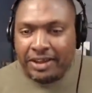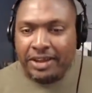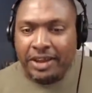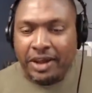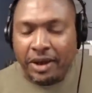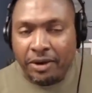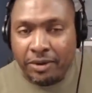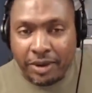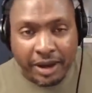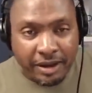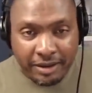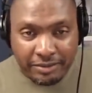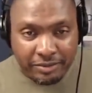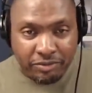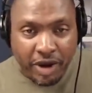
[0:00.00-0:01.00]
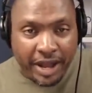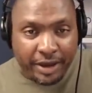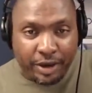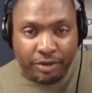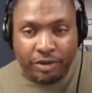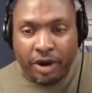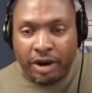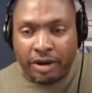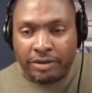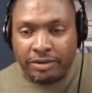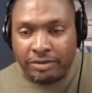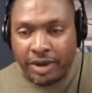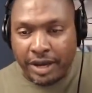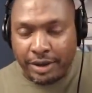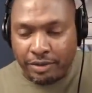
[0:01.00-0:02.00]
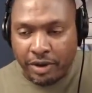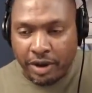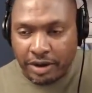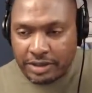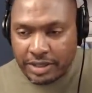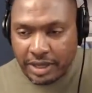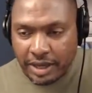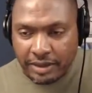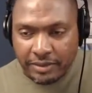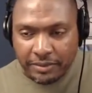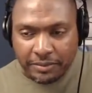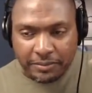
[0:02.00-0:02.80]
you know, uh, right or wrong, right or wrong, son.